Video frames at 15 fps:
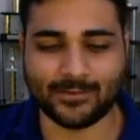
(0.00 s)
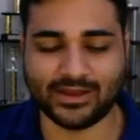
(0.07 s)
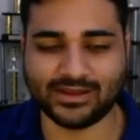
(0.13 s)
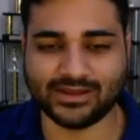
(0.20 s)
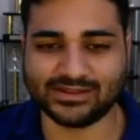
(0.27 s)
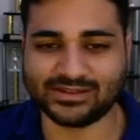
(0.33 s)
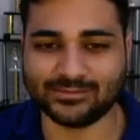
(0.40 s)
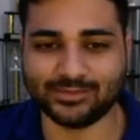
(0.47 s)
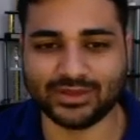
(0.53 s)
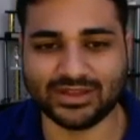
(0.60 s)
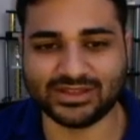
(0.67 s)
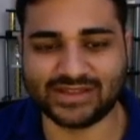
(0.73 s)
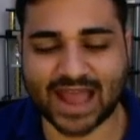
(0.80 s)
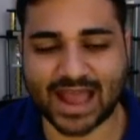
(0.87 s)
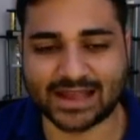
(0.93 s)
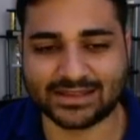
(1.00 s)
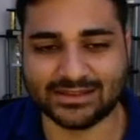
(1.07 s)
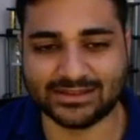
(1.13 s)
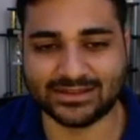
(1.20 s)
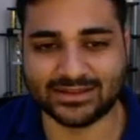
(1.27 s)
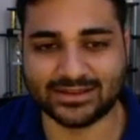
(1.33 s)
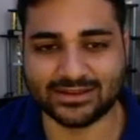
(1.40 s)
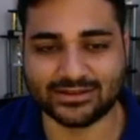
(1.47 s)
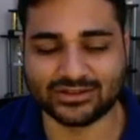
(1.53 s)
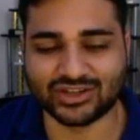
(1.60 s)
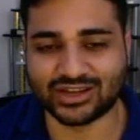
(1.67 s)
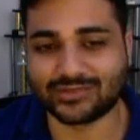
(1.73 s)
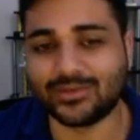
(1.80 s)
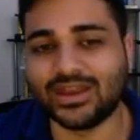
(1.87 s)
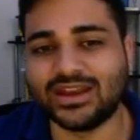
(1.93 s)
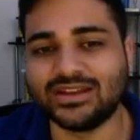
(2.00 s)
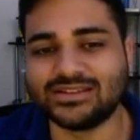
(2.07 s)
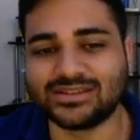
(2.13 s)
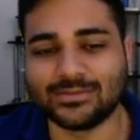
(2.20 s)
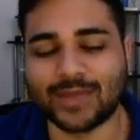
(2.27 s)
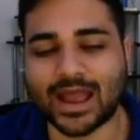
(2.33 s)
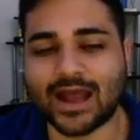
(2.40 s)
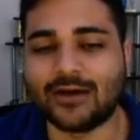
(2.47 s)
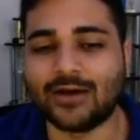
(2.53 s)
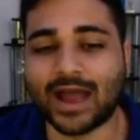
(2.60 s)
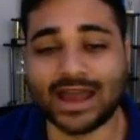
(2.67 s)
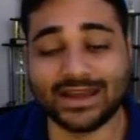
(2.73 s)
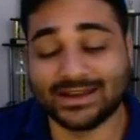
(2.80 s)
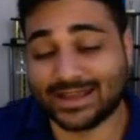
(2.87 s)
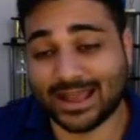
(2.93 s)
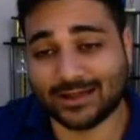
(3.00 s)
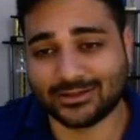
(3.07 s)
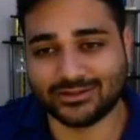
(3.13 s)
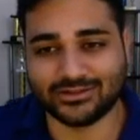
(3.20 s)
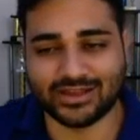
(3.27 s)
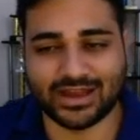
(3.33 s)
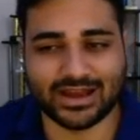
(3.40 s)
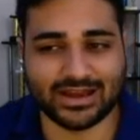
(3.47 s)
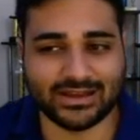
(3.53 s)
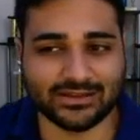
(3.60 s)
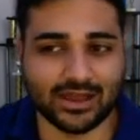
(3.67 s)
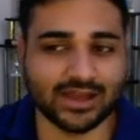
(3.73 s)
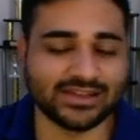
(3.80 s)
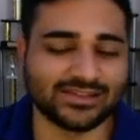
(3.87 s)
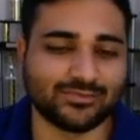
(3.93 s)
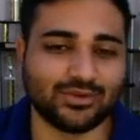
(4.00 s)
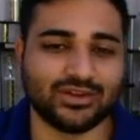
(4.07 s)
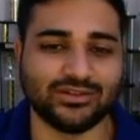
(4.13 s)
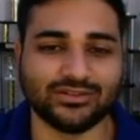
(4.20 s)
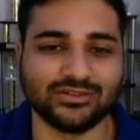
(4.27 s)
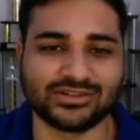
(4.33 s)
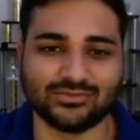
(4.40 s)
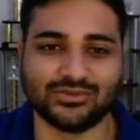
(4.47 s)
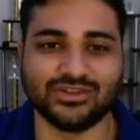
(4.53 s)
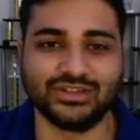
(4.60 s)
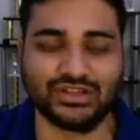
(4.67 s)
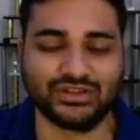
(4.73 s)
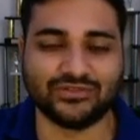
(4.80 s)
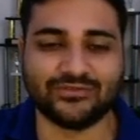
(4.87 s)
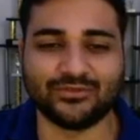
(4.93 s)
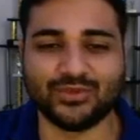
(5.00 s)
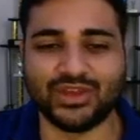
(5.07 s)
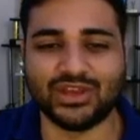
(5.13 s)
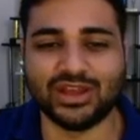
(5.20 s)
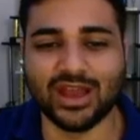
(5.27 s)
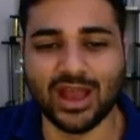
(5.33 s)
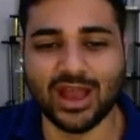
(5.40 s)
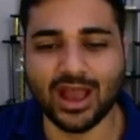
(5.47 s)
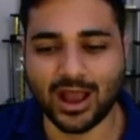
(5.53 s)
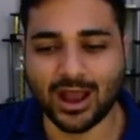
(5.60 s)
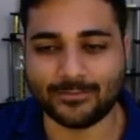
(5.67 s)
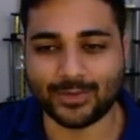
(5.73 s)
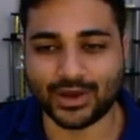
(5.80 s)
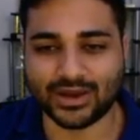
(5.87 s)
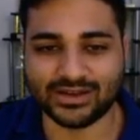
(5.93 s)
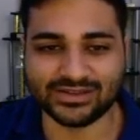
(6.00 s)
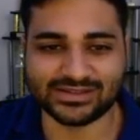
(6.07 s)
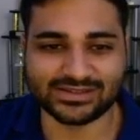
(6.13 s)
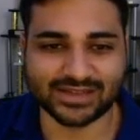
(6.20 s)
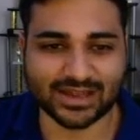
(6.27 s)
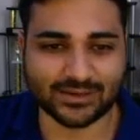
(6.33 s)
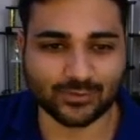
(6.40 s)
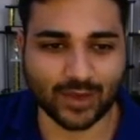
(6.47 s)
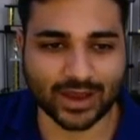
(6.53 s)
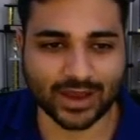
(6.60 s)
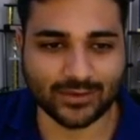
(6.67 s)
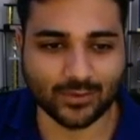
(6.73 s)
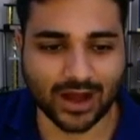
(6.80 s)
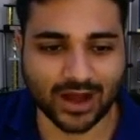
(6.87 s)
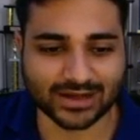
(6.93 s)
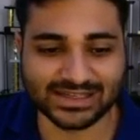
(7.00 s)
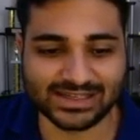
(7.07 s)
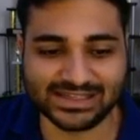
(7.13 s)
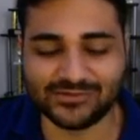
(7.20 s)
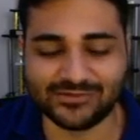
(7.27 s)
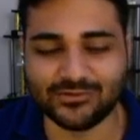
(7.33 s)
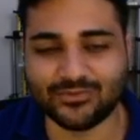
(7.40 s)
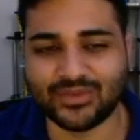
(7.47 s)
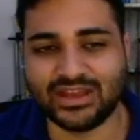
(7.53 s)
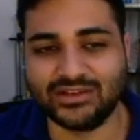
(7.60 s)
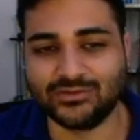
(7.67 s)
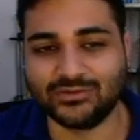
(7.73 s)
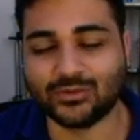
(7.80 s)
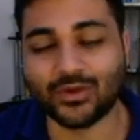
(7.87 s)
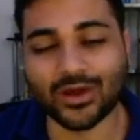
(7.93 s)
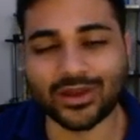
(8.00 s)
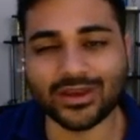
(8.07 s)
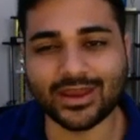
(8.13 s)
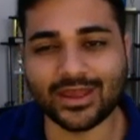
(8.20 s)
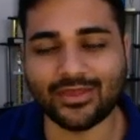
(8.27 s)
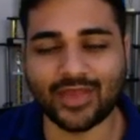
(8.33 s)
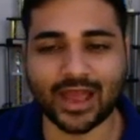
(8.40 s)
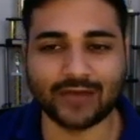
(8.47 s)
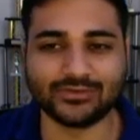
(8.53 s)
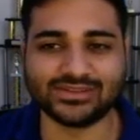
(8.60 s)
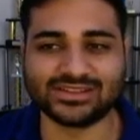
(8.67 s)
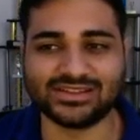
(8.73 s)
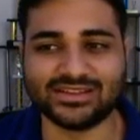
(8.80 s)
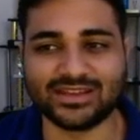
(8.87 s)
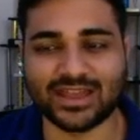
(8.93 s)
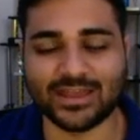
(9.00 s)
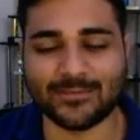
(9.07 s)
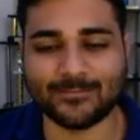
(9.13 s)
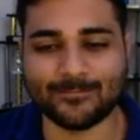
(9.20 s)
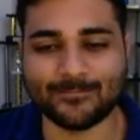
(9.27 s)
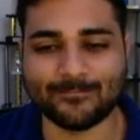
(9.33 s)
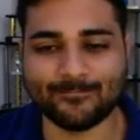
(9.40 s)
and simply attack the king and checkmate it somehow. I didn't calculate any lines, but it looks really good for me. But instead, white walked into a mate in 1, and that was the game.